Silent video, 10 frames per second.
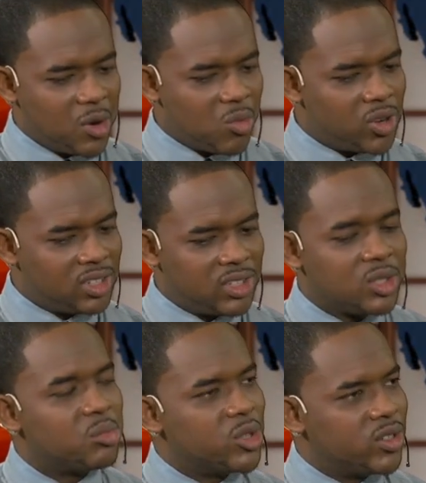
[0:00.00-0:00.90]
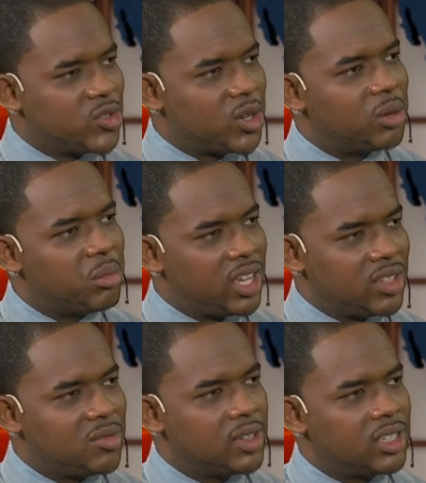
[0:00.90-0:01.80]
from all the spiritual
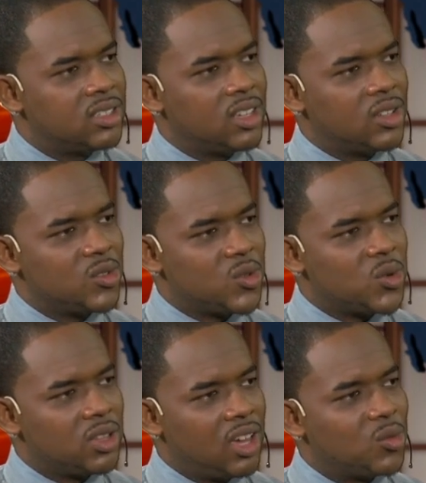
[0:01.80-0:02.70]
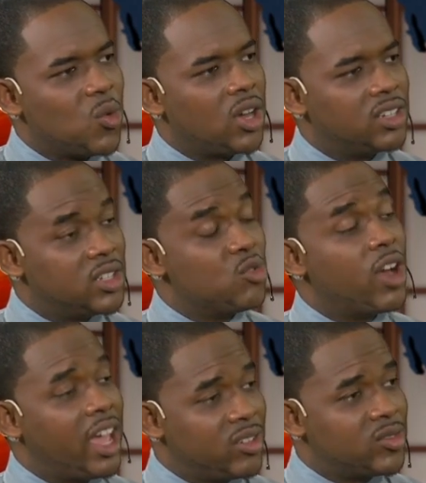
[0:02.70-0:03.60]
benefits and so that one
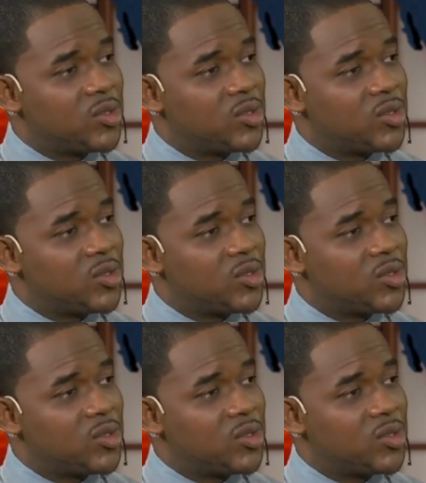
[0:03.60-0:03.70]
derives